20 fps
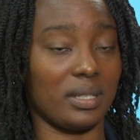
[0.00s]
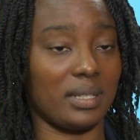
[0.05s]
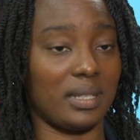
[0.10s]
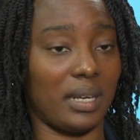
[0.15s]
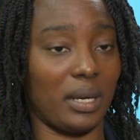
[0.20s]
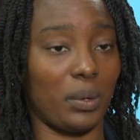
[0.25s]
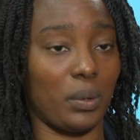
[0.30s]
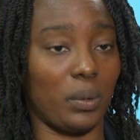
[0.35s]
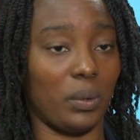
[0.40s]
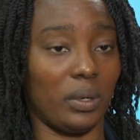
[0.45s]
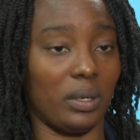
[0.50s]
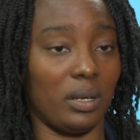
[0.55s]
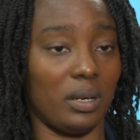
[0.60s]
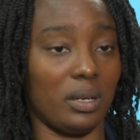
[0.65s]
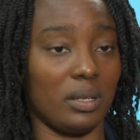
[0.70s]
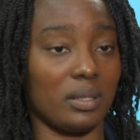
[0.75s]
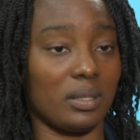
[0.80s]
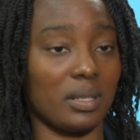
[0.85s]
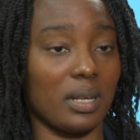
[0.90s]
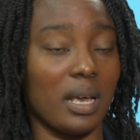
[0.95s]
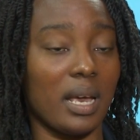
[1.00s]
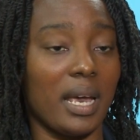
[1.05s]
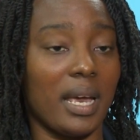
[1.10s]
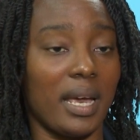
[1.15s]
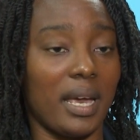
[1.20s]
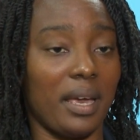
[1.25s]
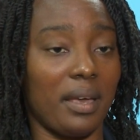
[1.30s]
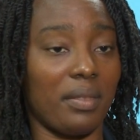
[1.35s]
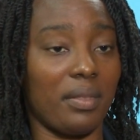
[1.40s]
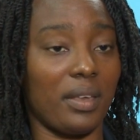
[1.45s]
stakeholders
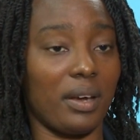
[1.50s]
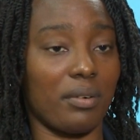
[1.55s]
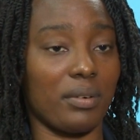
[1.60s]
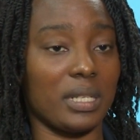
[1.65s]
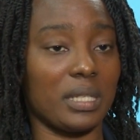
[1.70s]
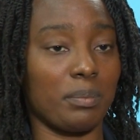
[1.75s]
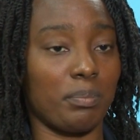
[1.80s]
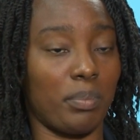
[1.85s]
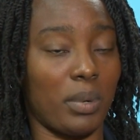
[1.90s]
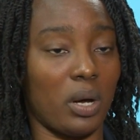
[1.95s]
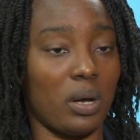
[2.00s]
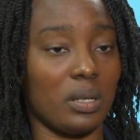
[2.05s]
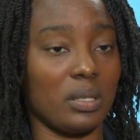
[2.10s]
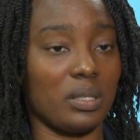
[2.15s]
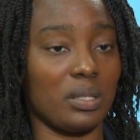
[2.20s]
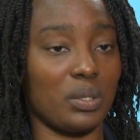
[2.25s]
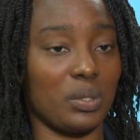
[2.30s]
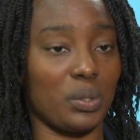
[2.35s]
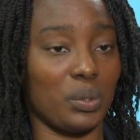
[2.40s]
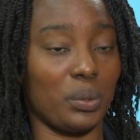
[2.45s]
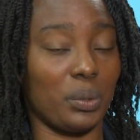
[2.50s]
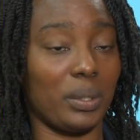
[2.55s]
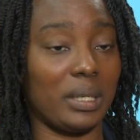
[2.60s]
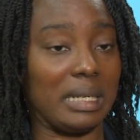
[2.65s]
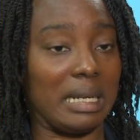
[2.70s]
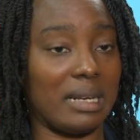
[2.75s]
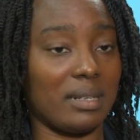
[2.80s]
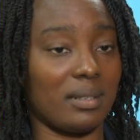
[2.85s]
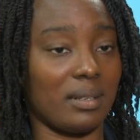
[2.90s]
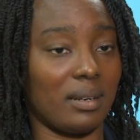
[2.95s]
in their response to
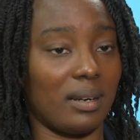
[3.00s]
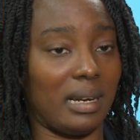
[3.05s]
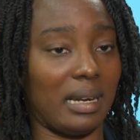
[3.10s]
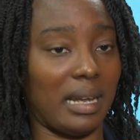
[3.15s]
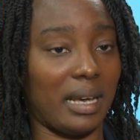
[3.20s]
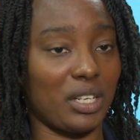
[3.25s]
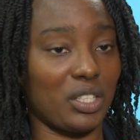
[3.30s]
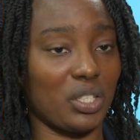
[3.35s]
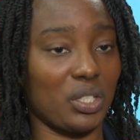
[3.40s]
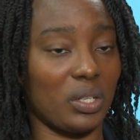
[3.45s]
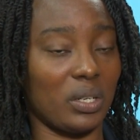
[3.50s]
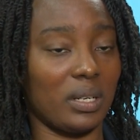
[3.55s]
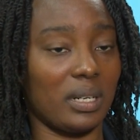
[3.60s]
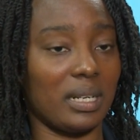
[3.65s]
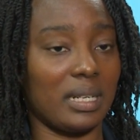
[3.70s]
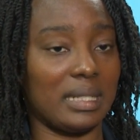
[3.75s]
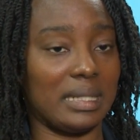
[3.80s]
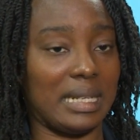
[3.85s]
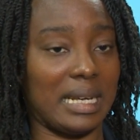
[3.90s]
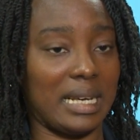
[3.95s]
data collection,